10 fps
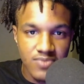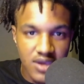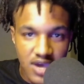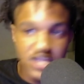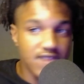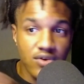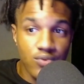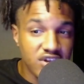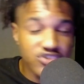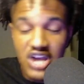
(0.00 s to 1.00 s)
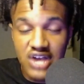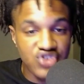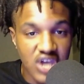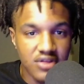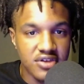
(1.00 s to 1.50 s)
And even when Josh
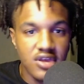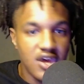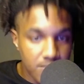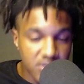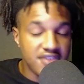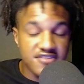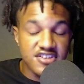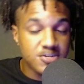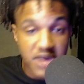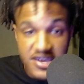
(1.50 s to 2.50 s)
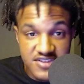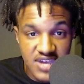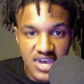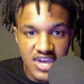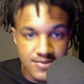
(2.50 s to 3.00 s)
Allen plays his best
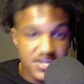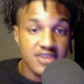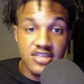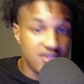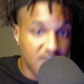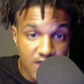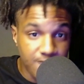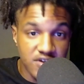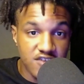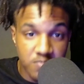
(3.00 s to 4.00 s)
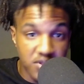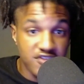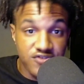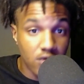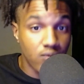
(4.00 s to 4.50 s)
games, the defense plays
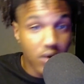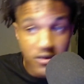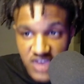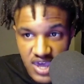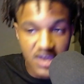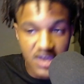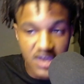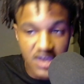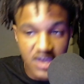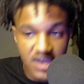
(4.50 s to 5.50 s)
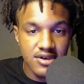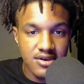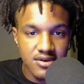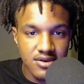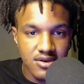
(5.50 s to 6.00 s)
their worst games.
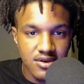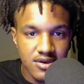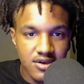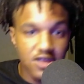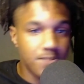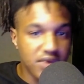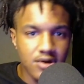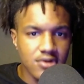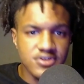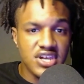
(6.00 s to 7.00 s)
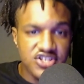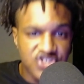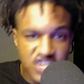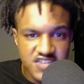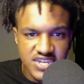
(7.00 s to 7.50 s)
The Bills
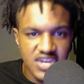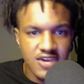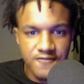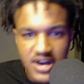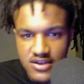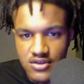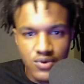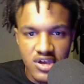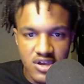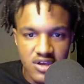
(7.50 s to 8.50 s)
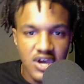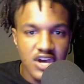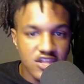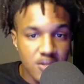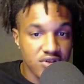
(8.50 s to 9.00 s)
just can't find a way
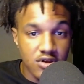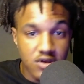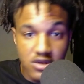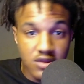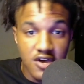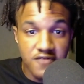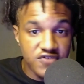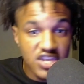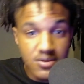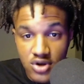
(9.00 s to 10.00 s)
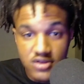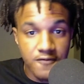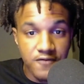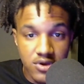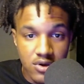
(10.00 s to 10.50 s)
to put a good enough team on the
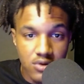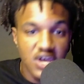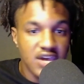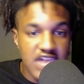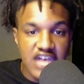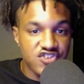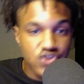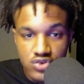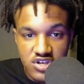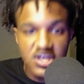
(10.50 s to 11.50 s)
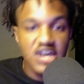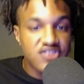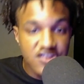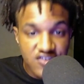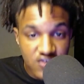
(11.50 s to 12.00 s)
field that suited the
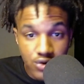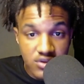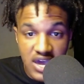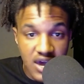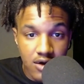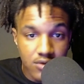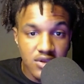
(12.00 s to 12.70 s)
slowdown